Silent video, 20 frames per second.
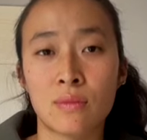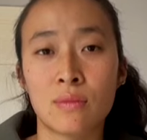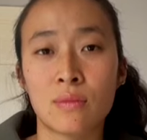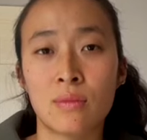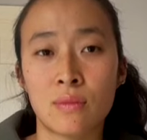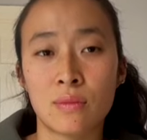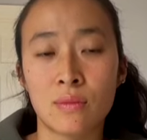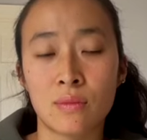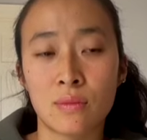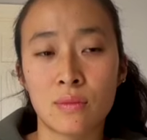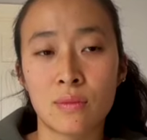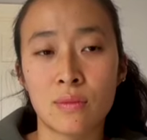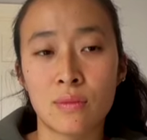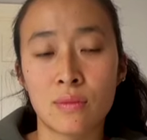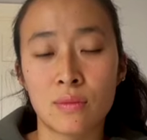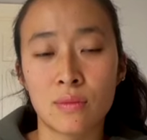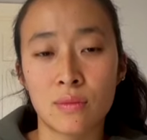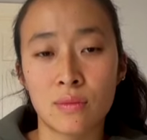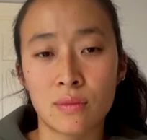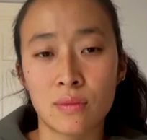
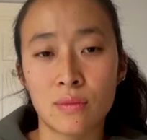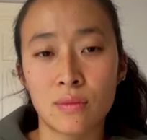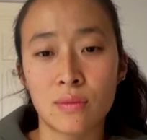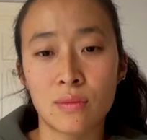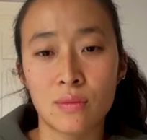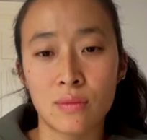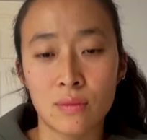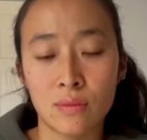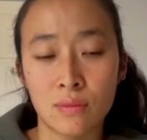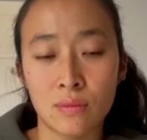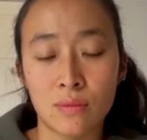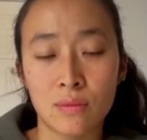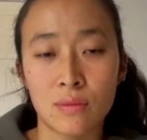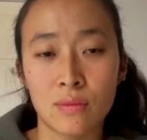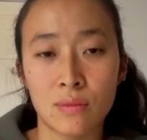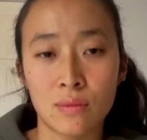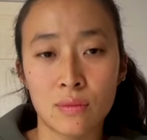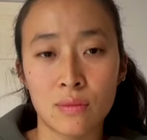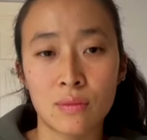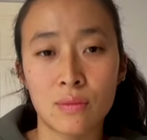
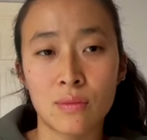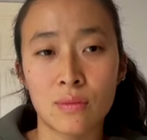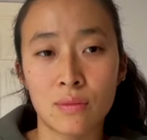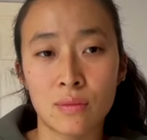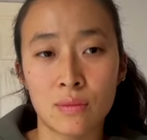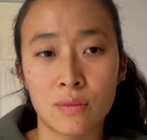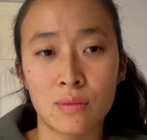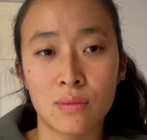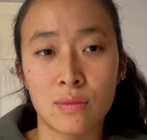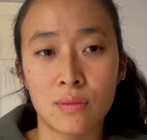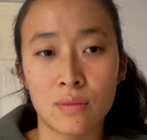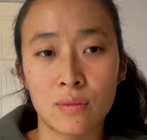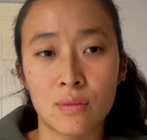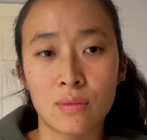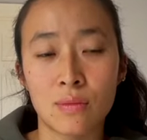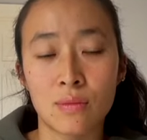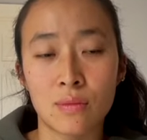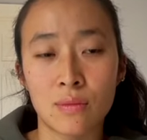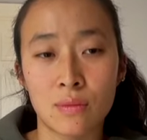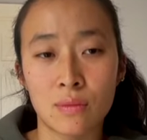
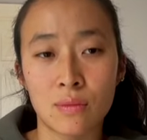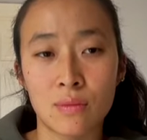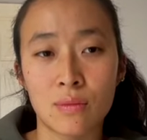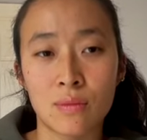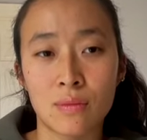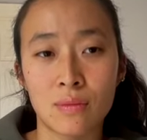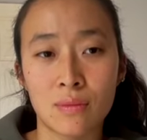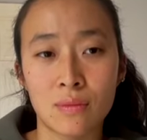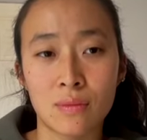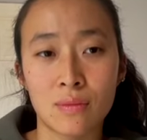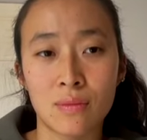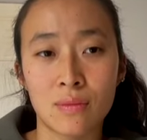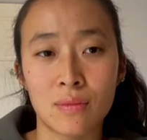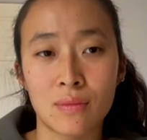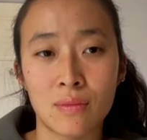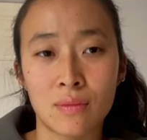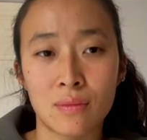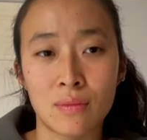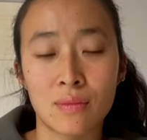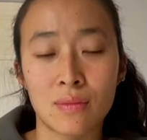
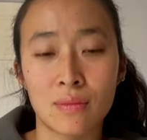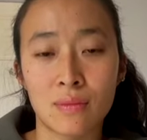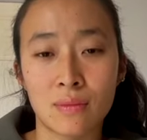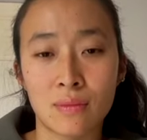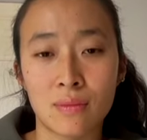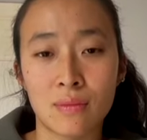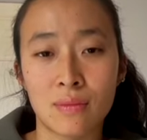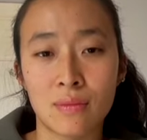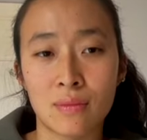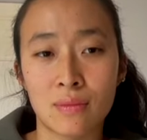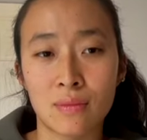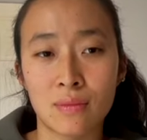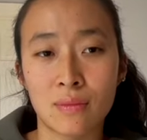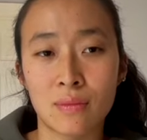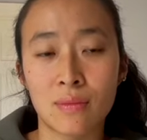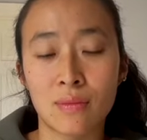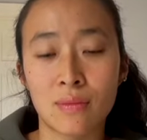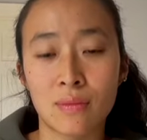(not speaking)